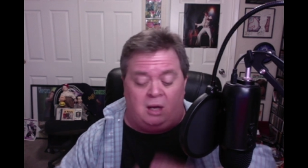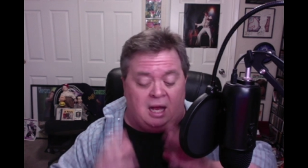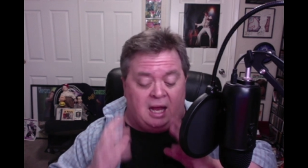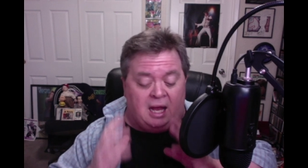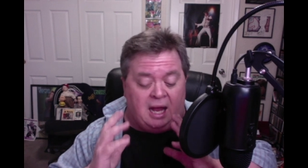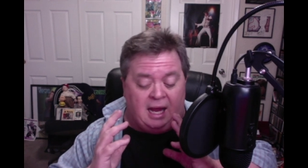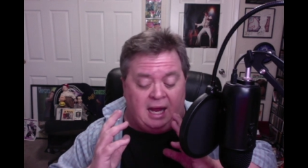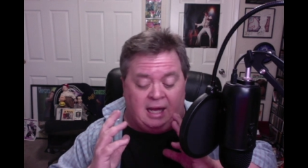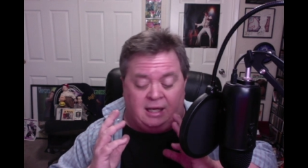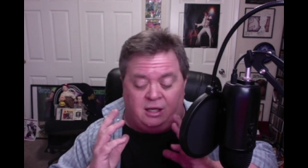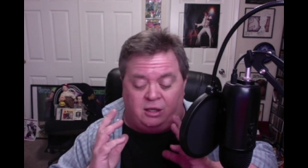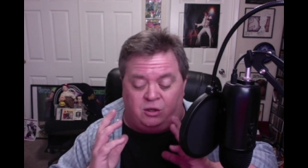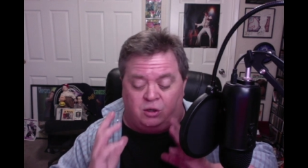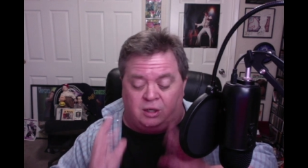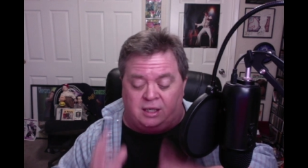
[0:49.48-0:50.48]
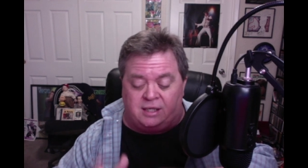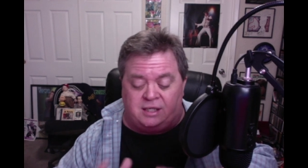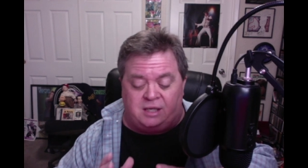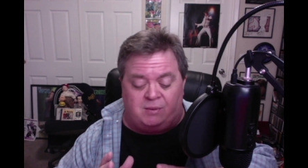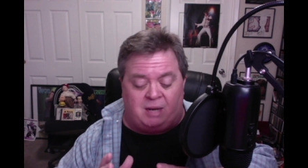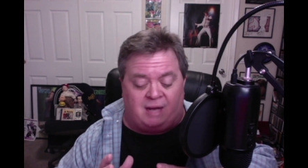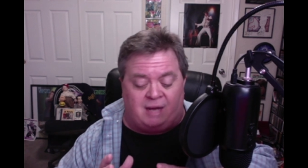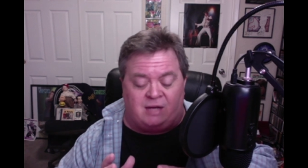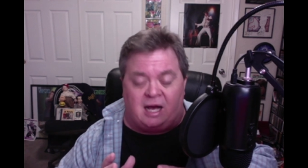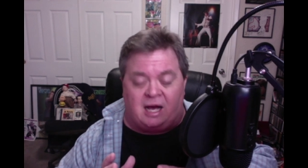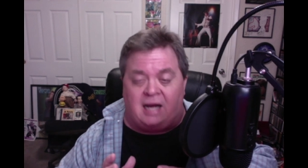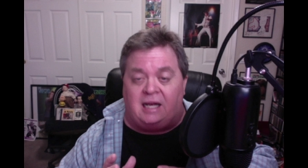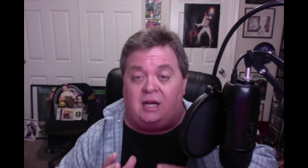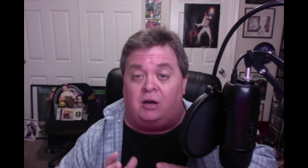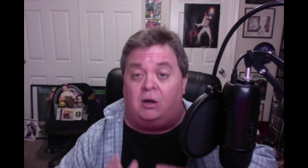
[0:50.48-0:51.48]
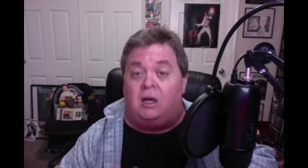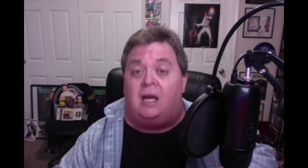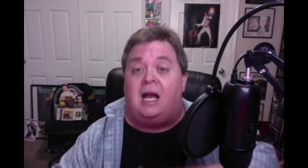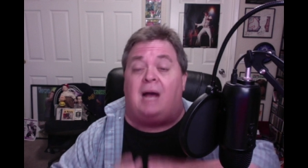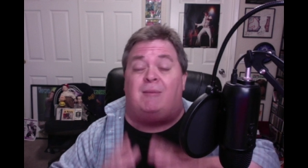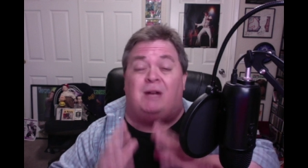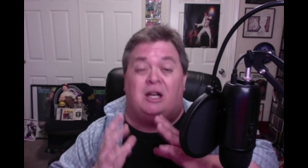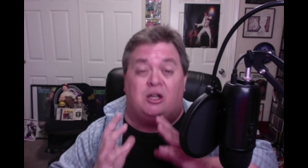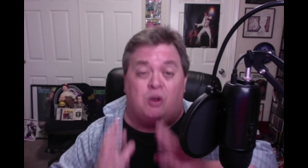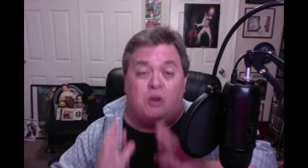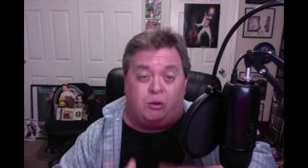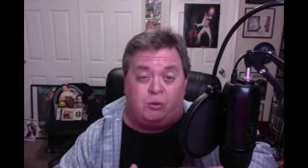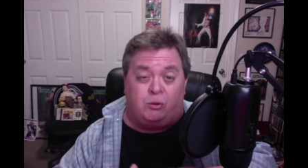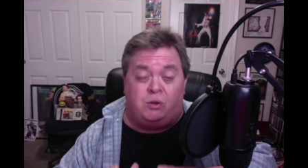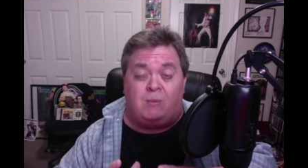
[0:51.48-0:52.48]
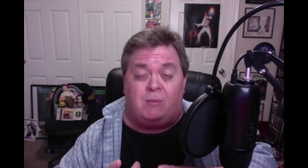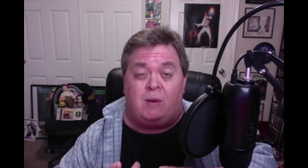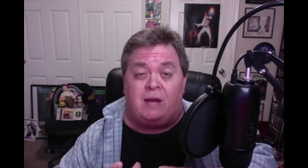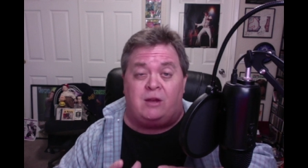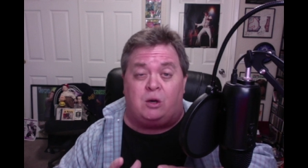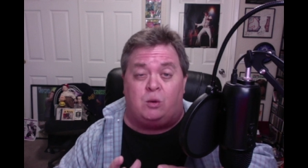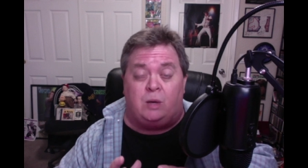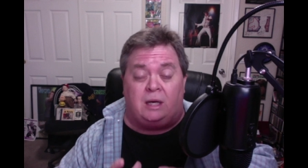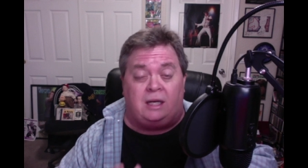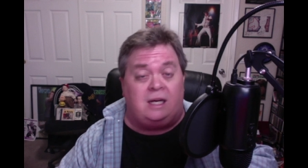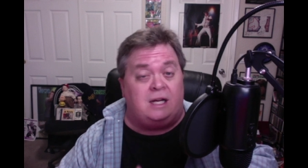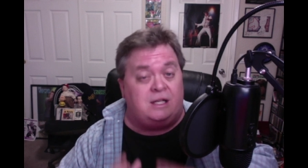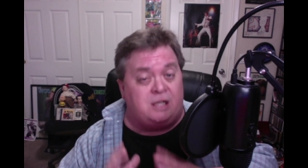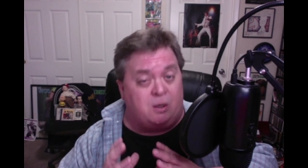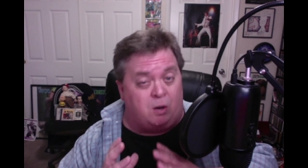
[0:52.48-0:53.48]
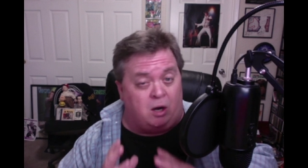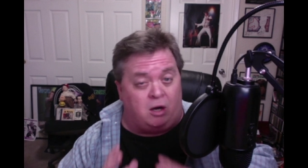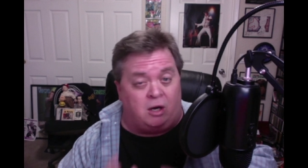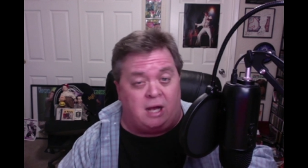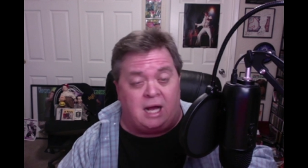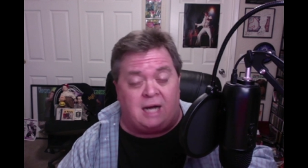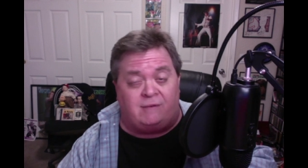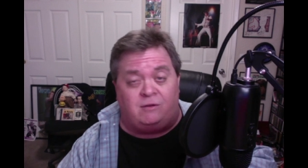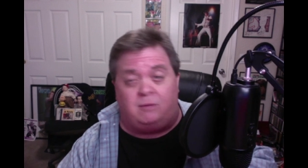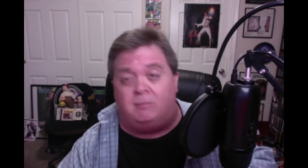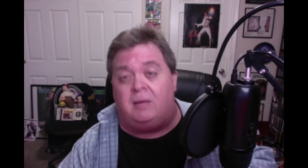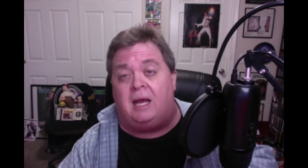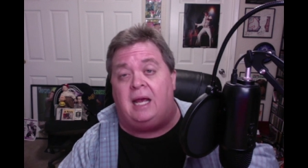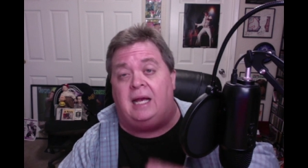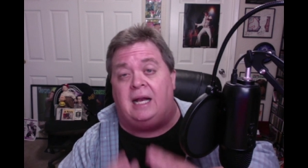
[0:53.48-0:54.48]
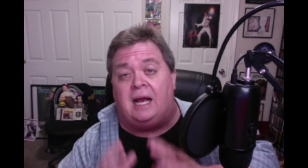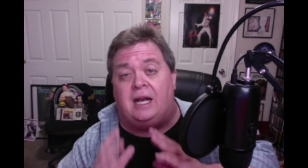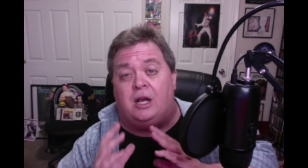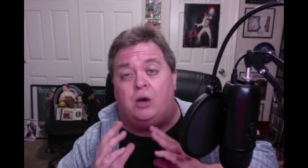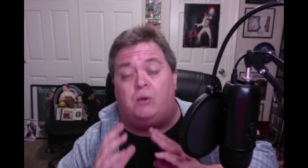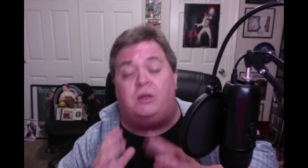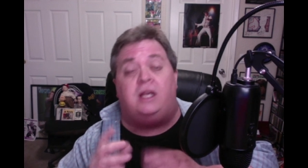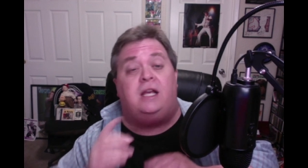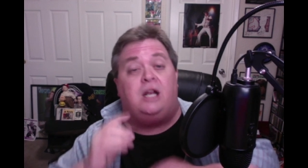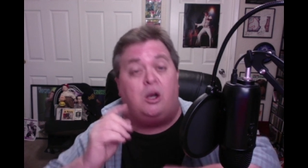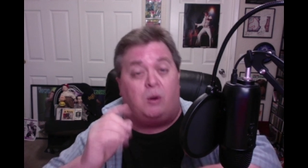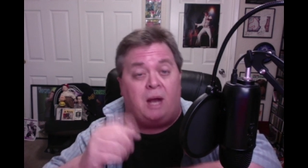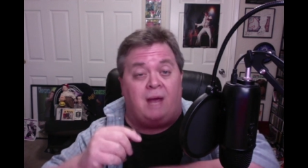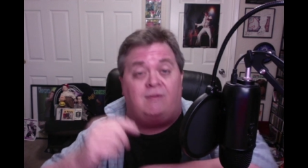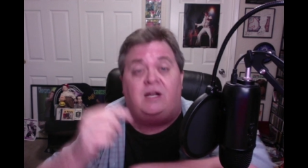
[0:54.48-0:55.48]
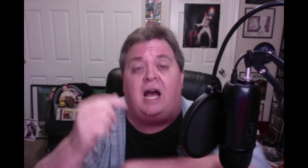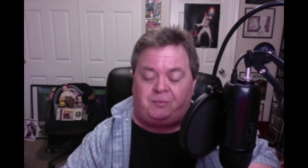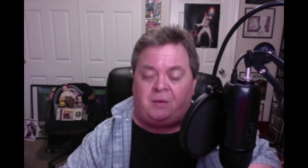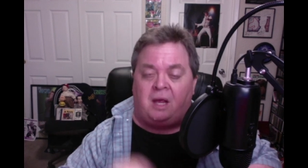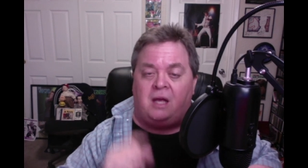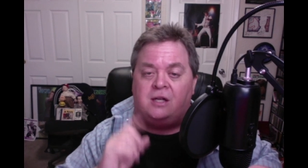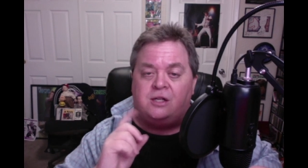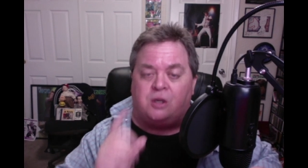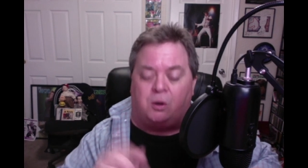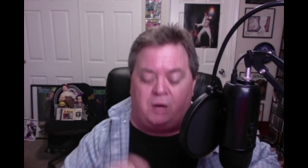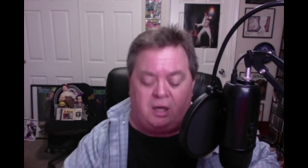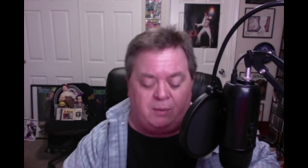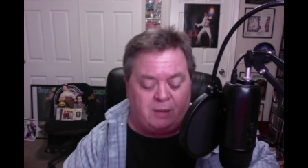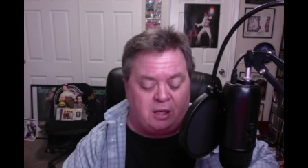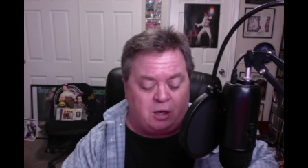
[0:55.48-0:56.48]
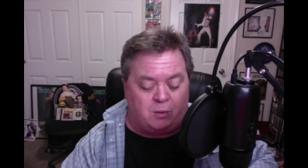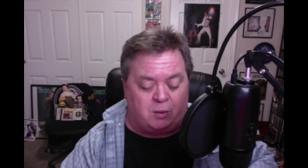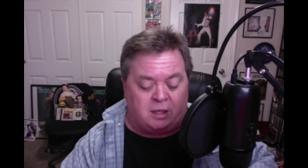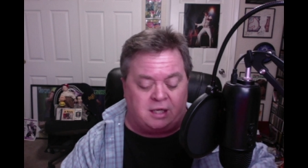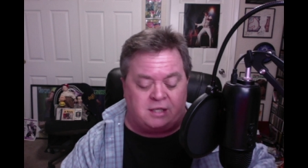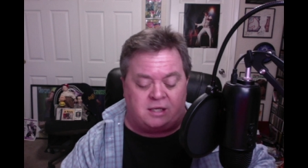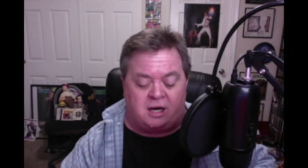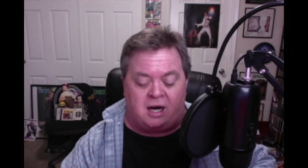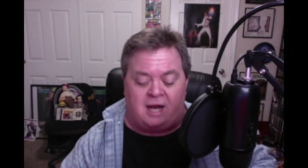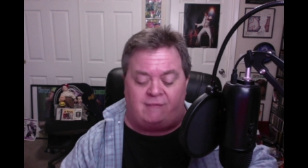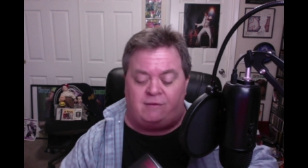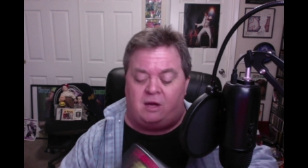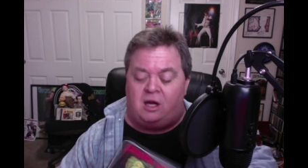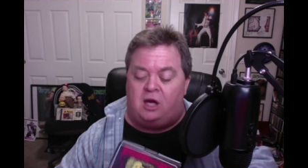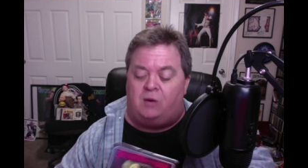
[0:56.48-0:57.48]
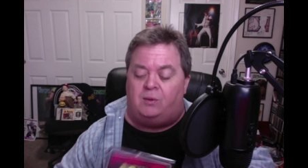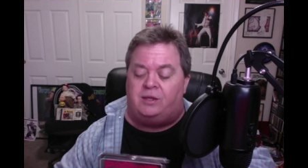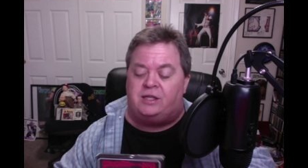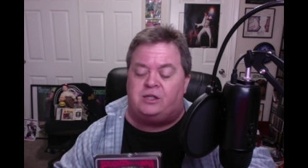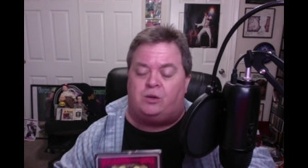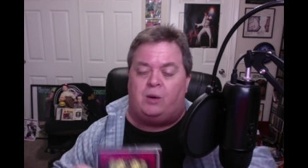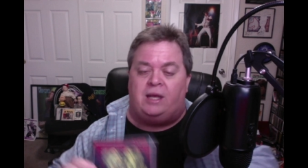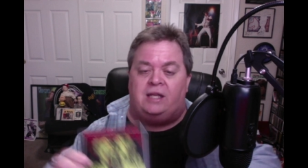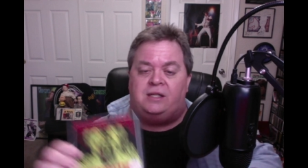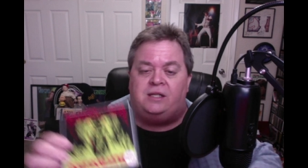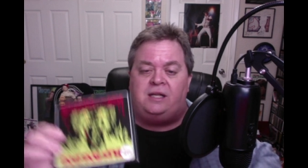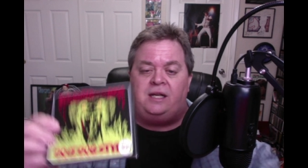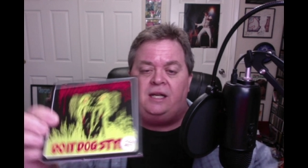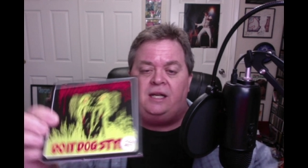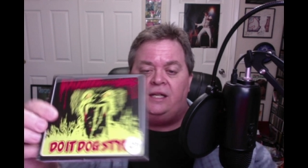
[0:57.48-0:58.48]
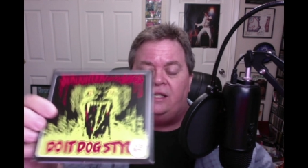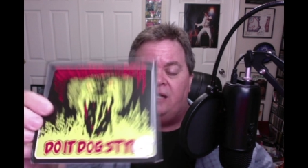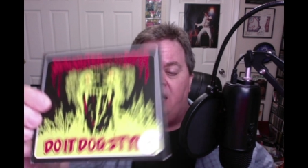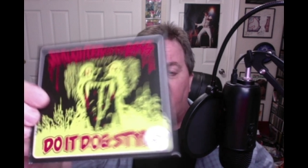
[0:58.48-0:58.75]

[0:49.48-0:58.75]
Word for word: And you're going to see what I've got here. I'm going to go through them rather quickly because there are a lot of them, and I know that you don't have time. So here we go. We're going to start off with this great CD set.